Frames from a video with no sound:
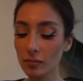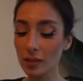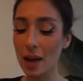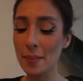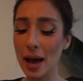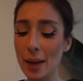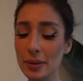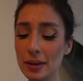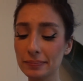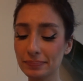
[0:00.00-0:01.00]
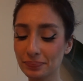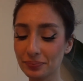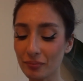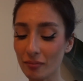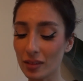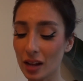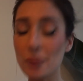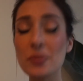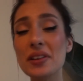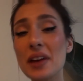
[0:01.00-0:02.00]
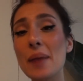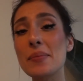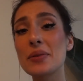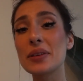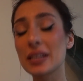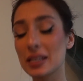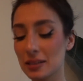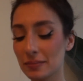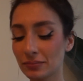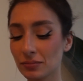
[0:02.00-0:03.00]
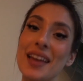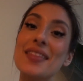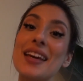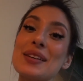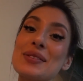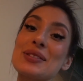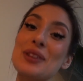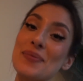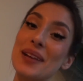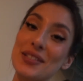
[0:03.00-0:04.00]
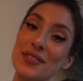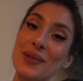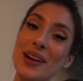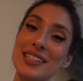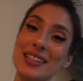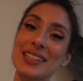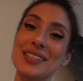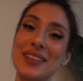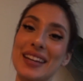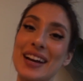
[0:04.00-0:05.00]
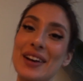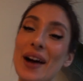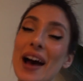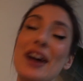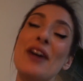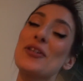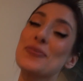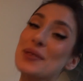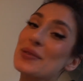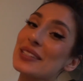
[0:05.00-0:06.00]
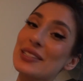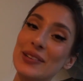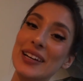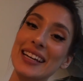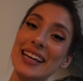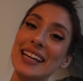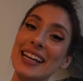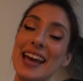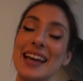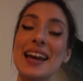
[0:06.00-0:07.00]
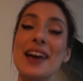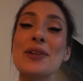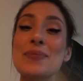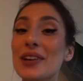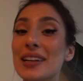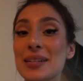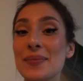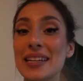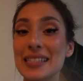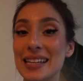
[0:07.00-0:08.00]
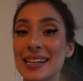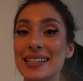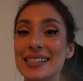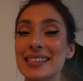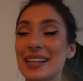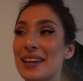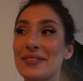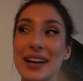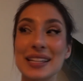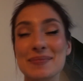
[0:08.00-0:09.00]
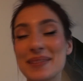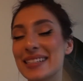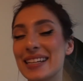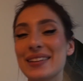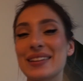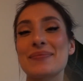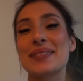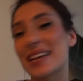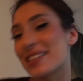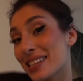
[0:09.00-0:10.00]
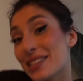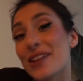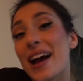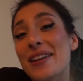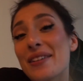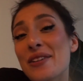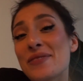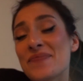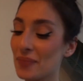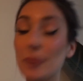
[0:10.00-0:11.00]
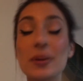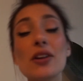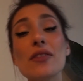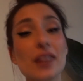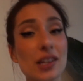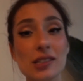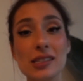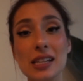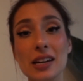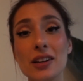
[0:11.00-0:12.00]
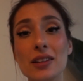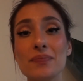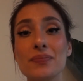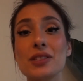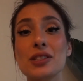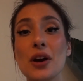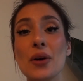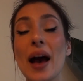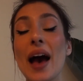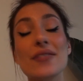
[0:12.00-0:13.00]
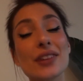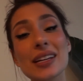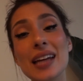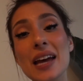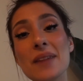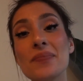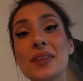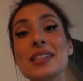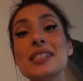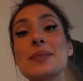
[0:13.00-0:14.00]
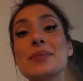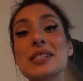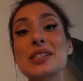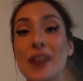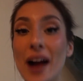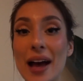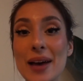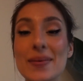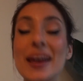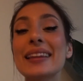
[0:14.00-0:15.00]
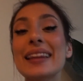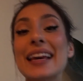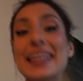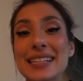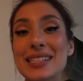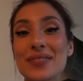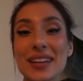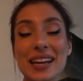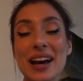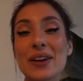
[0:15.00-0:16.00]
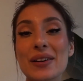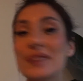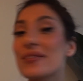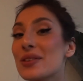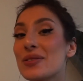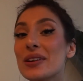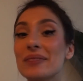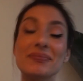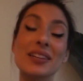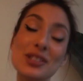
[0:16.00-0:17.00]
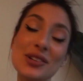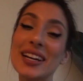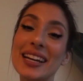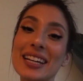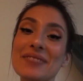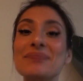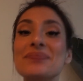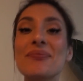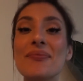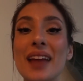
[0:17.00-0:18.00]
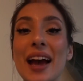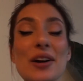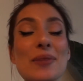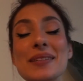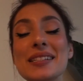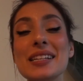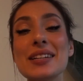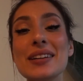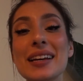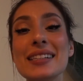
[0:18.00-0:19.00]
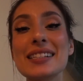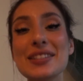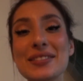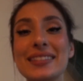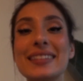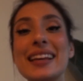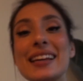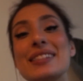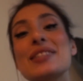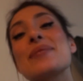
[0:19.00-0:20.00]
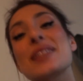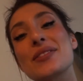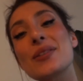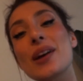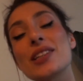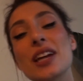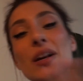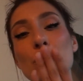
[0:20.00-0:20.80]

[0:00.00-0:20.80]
I'm happy. I'm really happy with this. thank you so much for watching this video. I hope you enjoyed it, and I hope you got some ideas and recipes that you can potentially try at home. I'm gonna go finish this dinner, so have a good night. Subscribe and like this video if you enjoyed it. I hope to see you again soon. Thank you so much for watching.